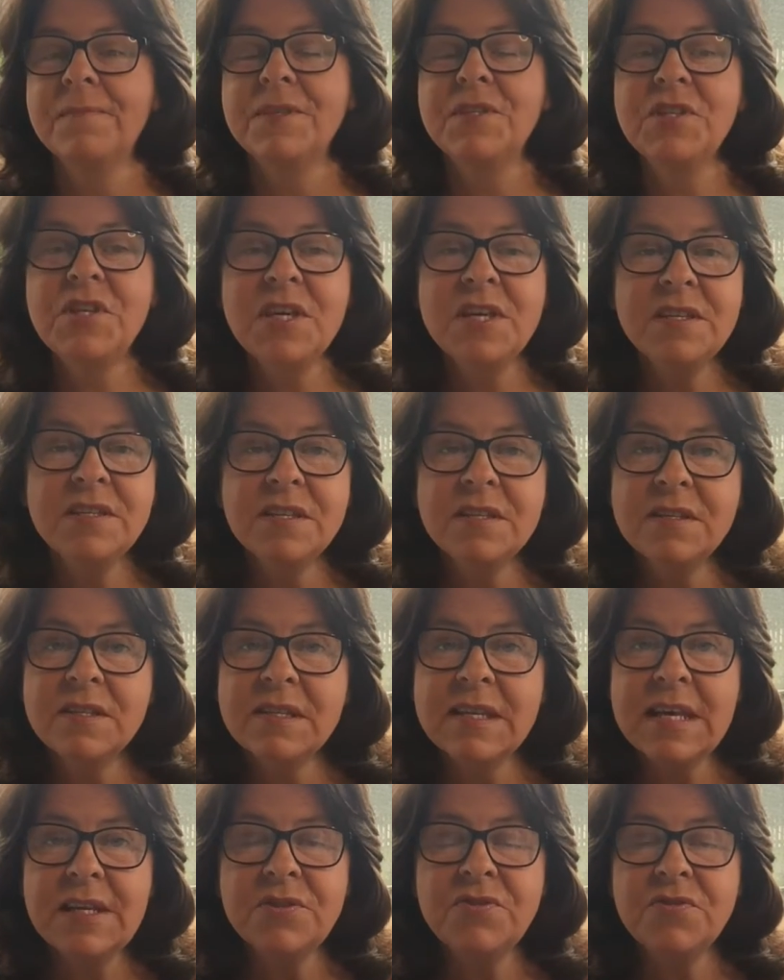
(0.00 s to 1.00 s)
Jesus'
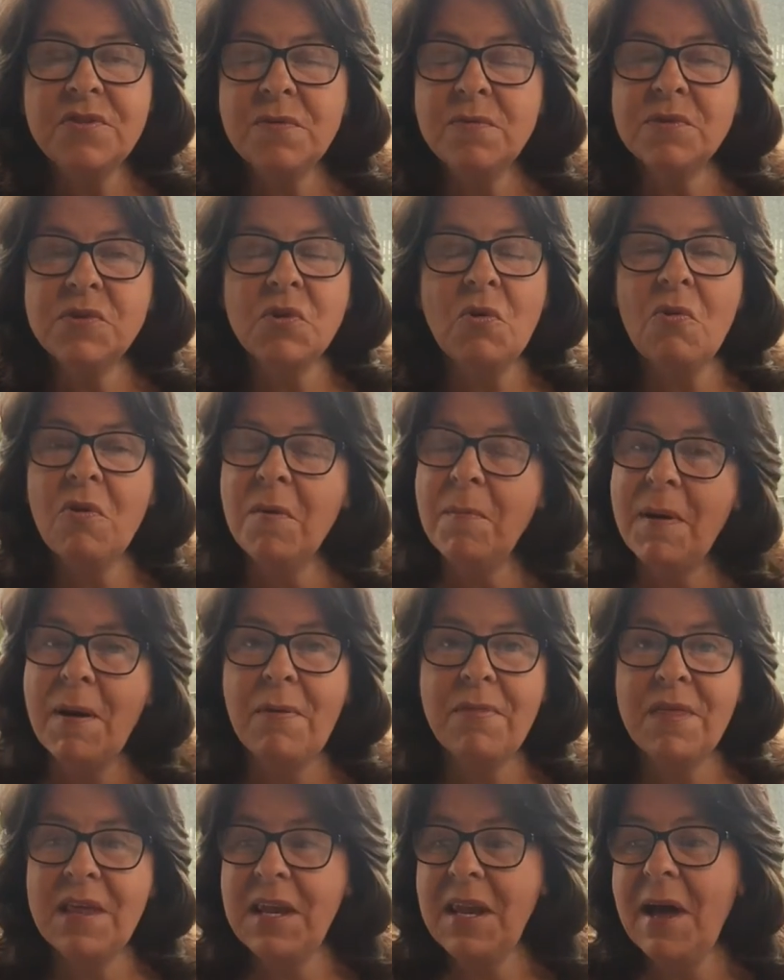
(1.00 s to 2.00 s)
entry was all
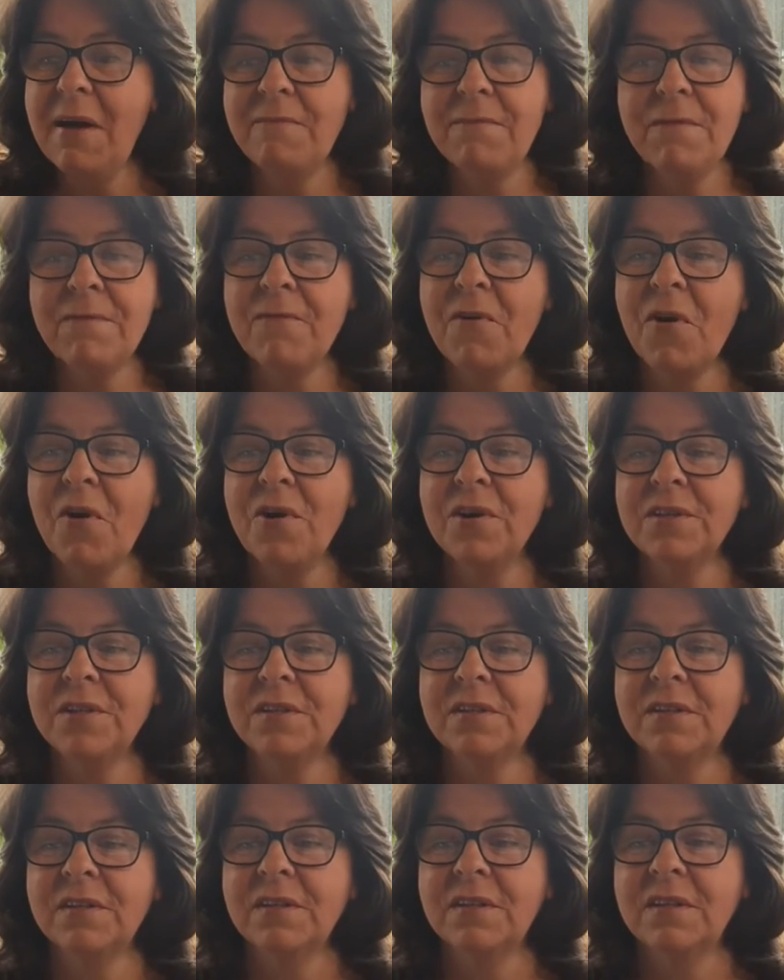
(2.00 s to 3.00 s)
about the love of God.
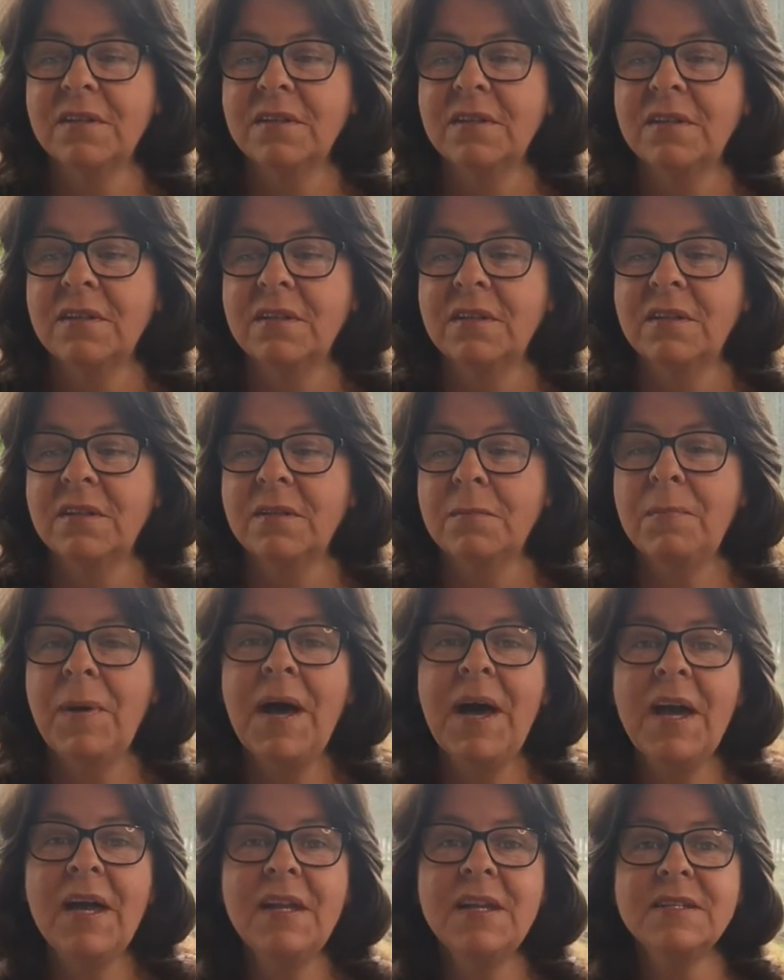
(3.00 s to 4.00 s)

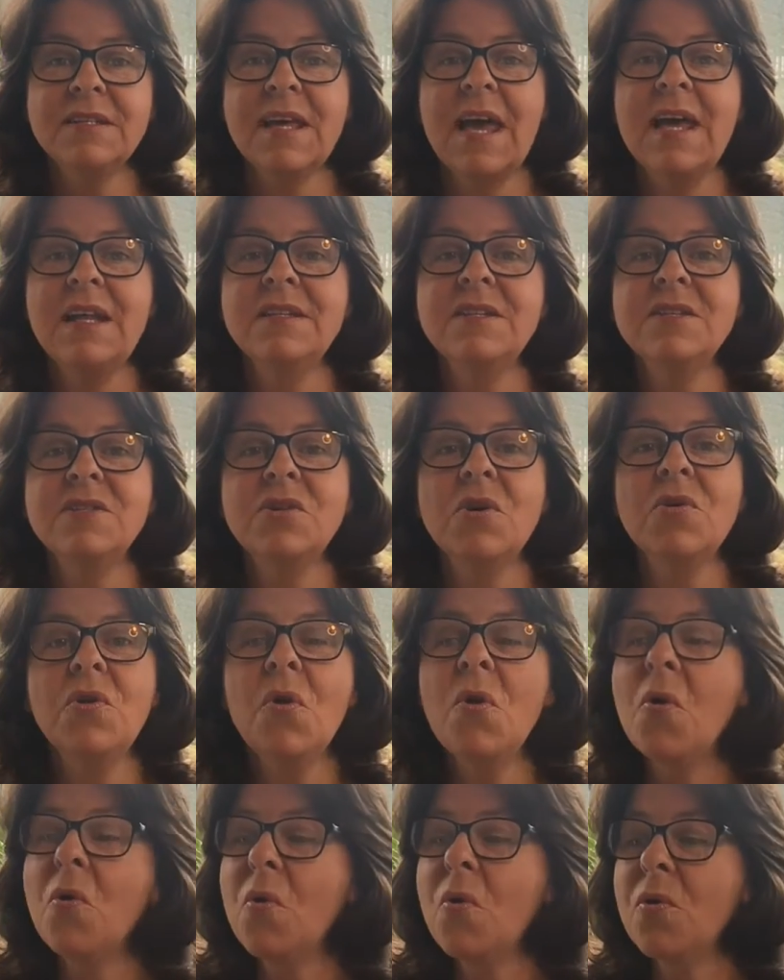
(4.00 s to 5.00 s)
Pilate enters on a
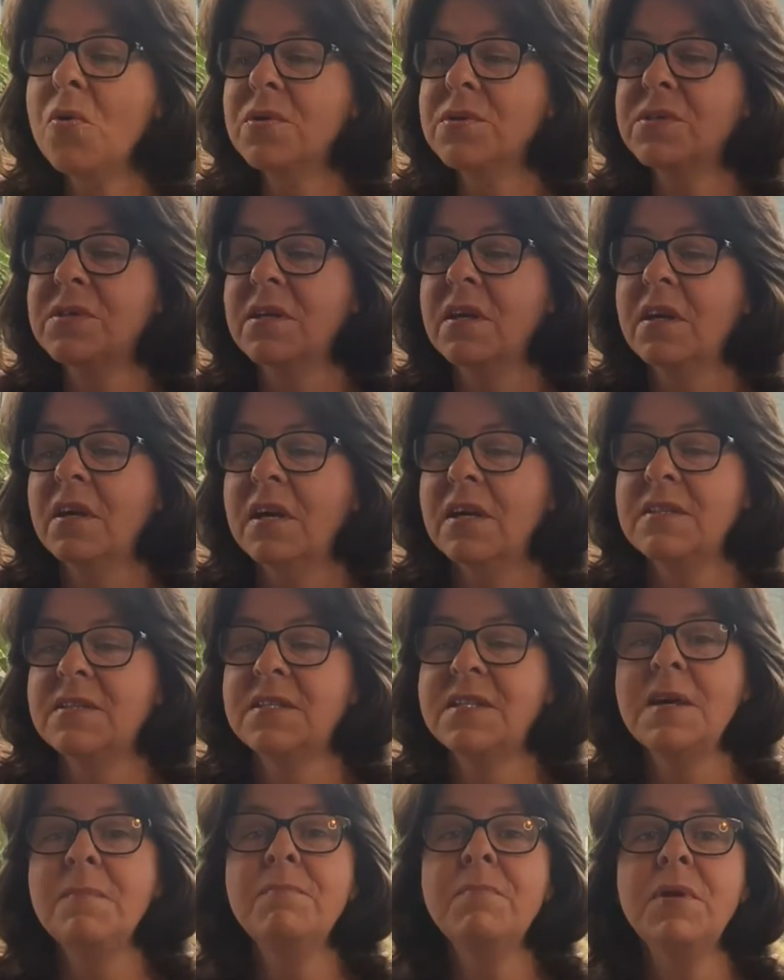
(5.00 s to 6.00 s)
horse, a
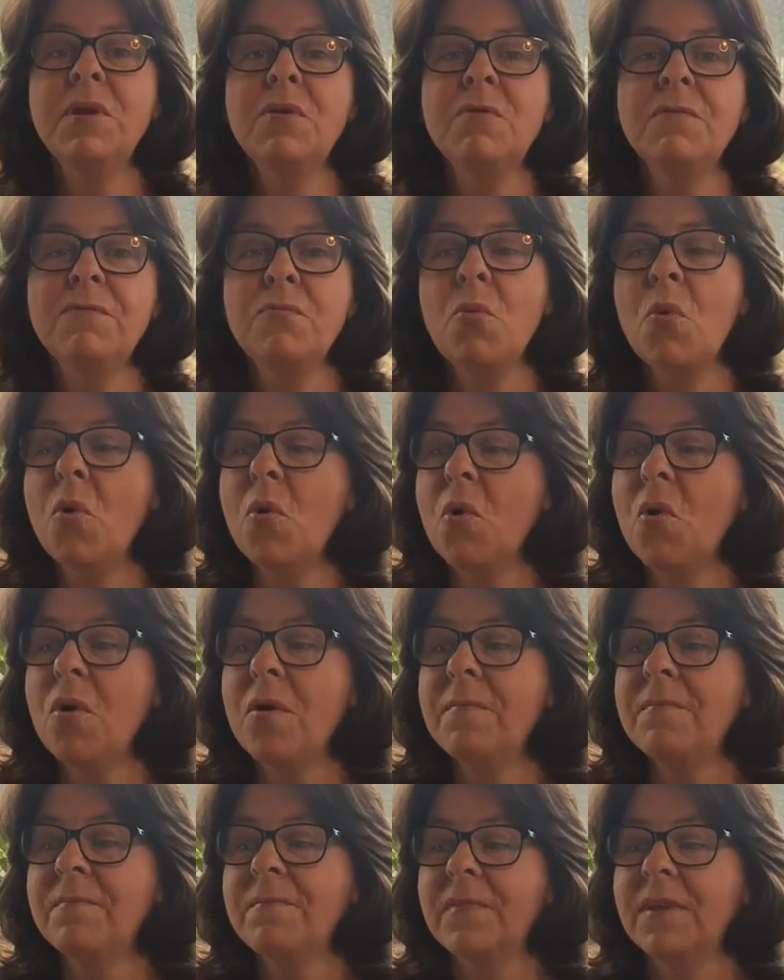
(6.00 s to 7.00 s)
symbol of war.
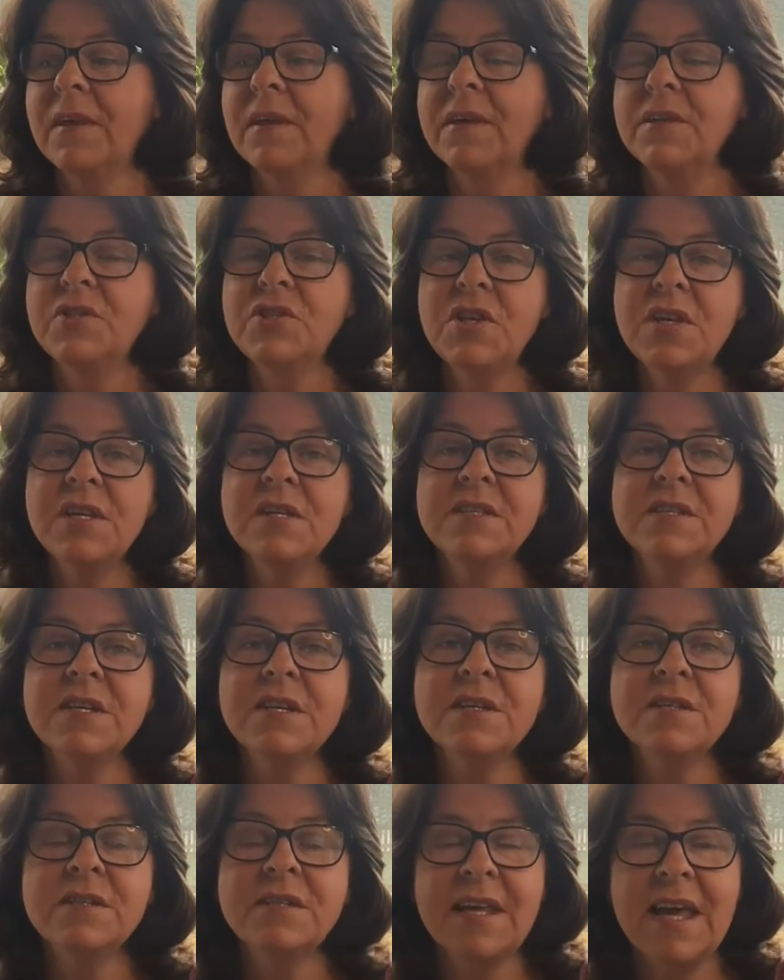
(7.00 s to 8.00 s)

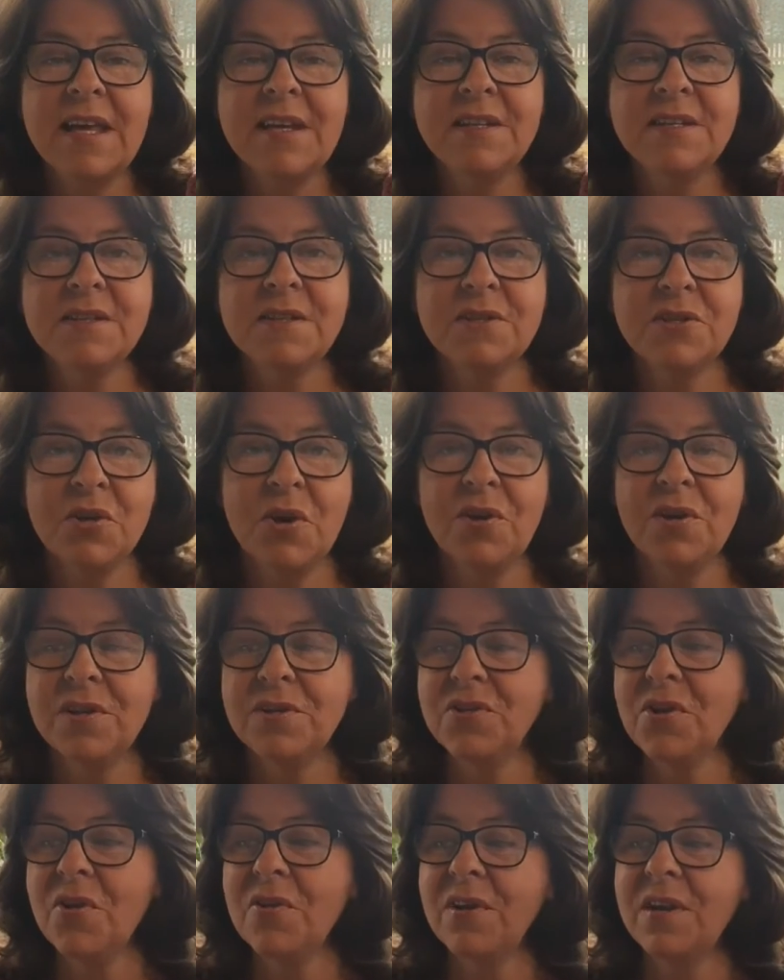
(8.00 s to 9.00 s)
Jesus enters on a
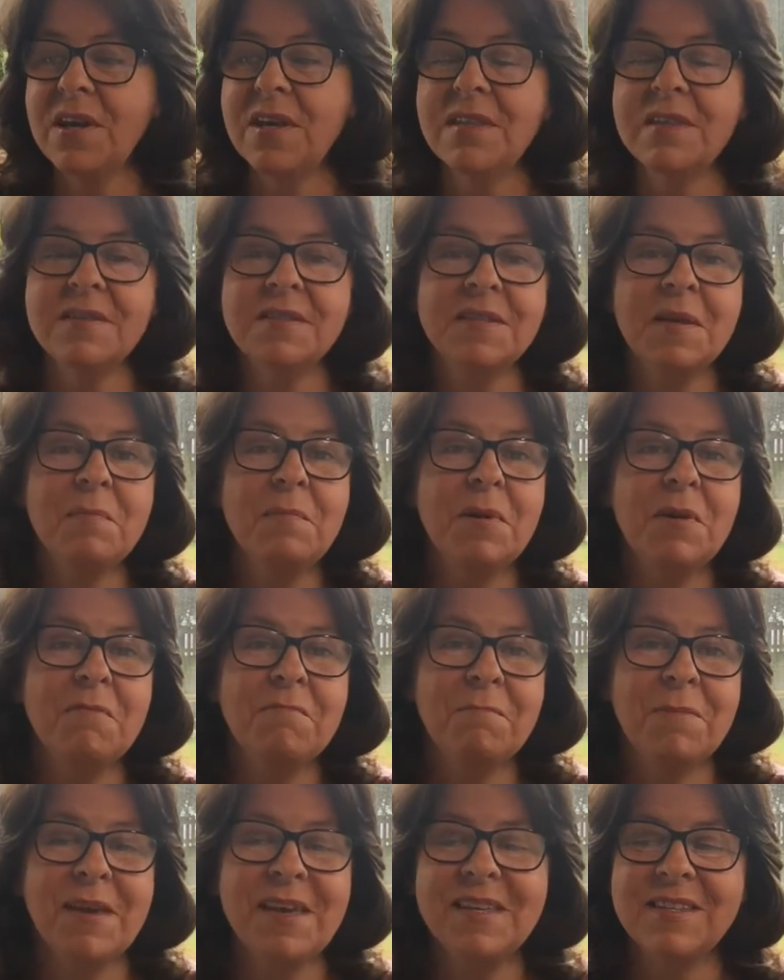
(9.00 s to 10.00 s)
donkey, the symbol
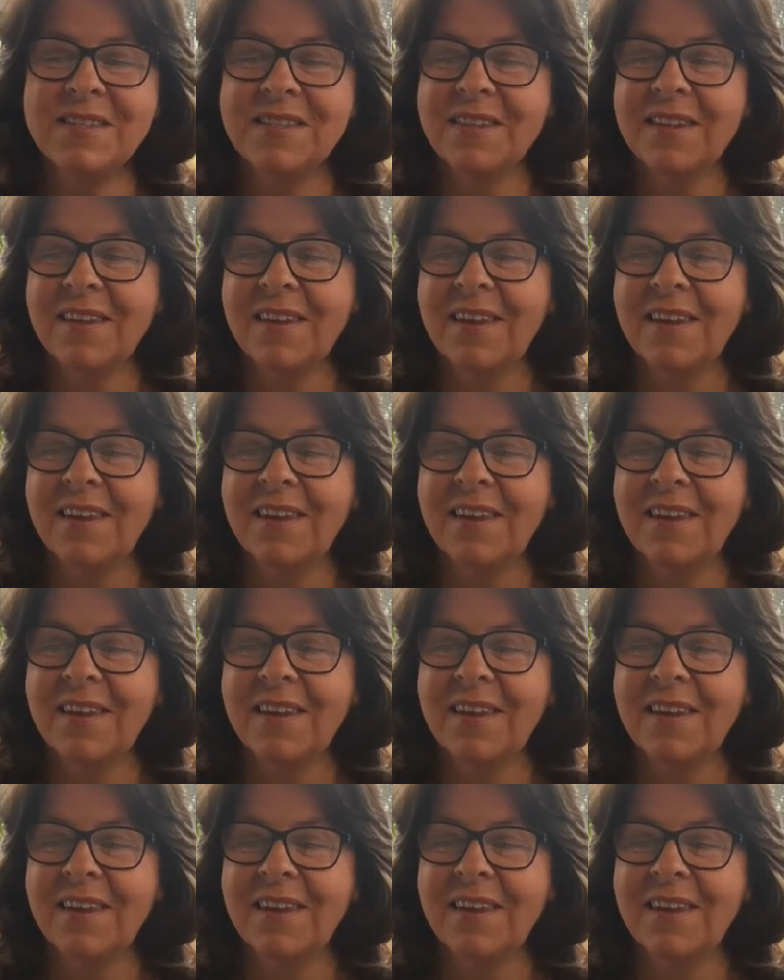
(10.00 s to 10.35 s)
of peace.